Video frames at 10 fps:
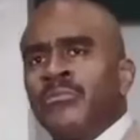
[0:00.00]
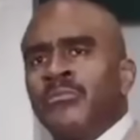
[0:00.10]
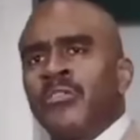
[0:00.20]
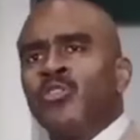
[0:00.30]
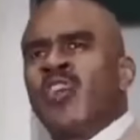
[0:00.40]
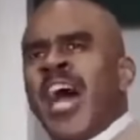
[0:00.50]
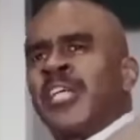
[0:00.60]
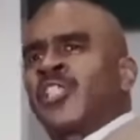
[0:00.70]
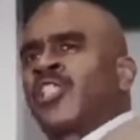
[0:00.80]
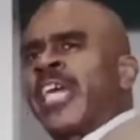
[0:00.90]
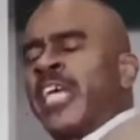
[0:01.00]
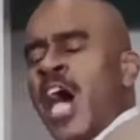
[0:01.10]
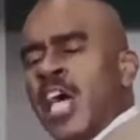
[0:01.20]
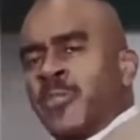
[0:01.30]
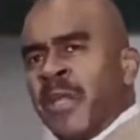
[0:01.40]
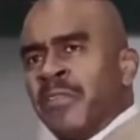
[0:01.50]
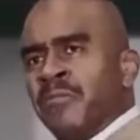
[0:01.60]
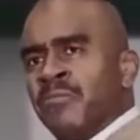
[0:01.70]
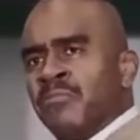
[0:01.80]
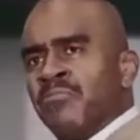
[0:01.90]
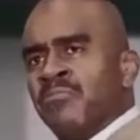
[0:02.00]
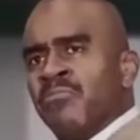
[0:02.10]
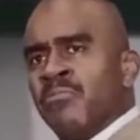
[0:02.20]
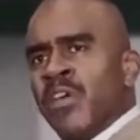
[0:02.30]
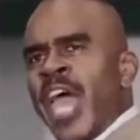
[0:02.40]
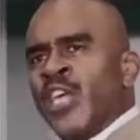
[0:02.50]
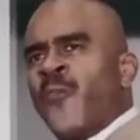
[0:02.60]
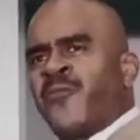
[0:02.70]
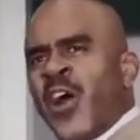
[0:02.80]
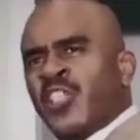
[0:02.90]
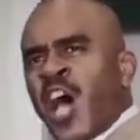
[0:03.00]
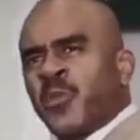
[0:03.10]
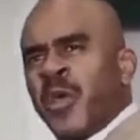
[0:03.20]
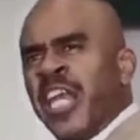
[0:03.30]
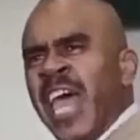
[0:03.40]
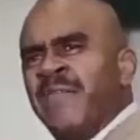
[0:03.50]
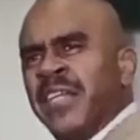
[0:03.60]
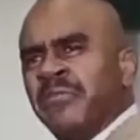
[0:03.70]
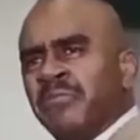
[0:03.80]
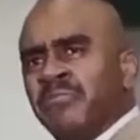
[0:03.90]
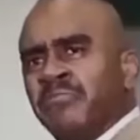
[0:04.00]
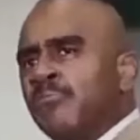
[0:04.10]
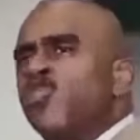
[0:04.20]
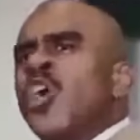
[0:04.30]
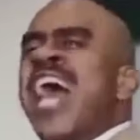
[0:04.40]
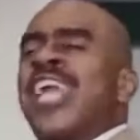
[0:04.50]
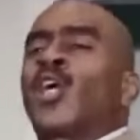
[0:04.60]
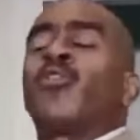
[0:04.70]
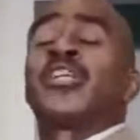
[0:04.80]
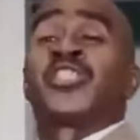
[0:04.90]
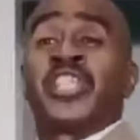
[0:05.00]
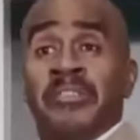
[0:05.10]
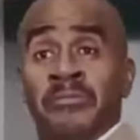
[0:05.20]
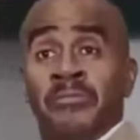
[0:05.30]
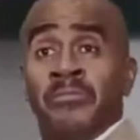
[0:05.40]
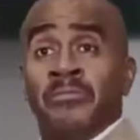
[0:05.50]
has become one of the satanic weapons that many